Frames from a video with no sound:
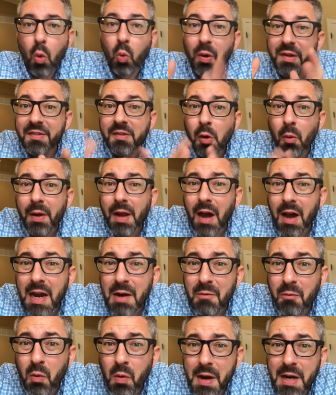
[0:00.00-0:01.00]
What's going
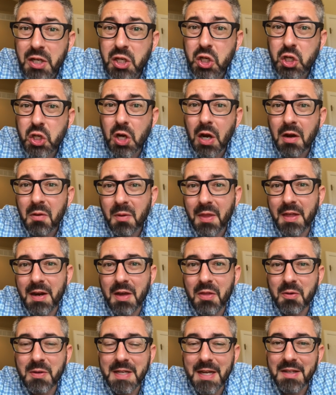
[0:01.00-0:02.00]
on, everyone? It's Sean with
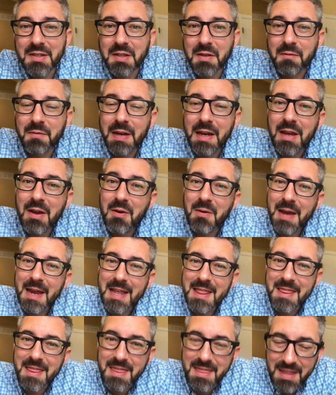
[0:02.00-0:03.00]
another Tesla video, and
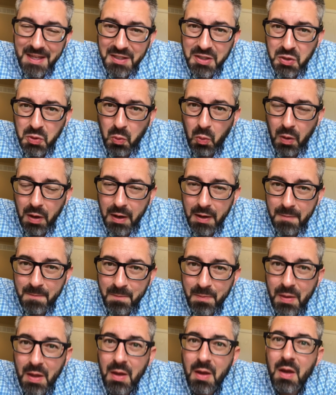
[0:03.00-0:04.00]
in this
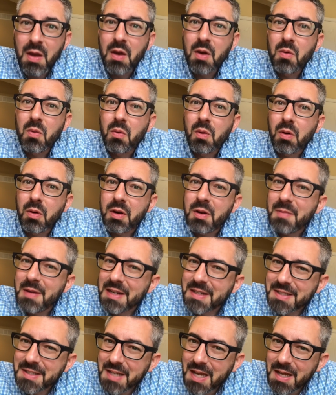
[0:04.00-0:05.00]
one, we're going to be
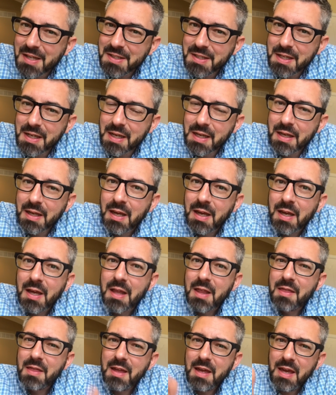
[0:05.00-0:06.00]
discussing
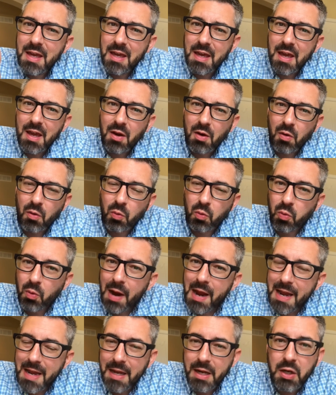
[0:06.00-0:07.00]
the
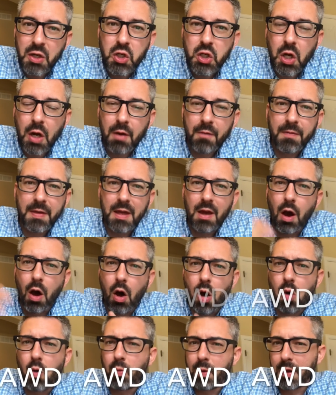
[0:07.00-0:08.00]
range of the
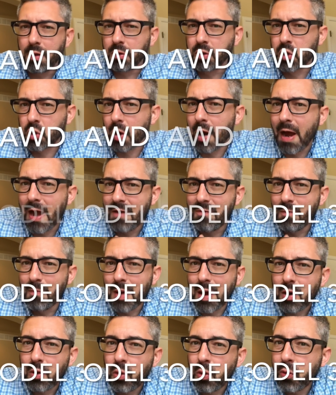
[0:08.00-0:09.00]
all-wheel drive
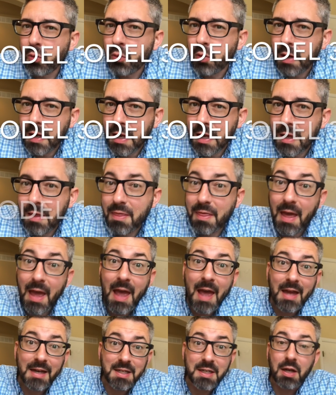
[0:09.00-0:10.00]
Model 3
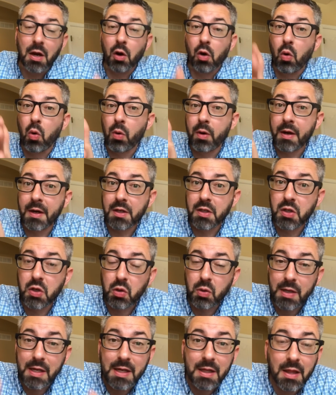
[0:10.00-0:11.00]
that, according
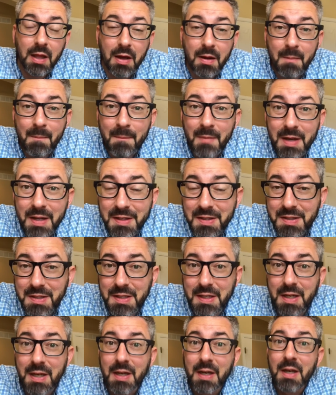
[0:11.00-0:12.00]
to Elon
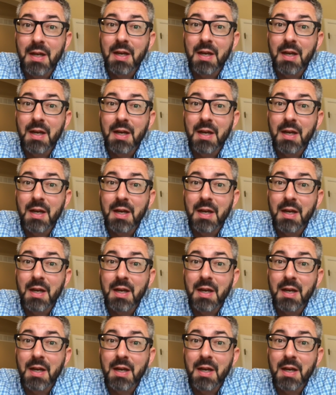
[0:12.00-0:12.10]
Musk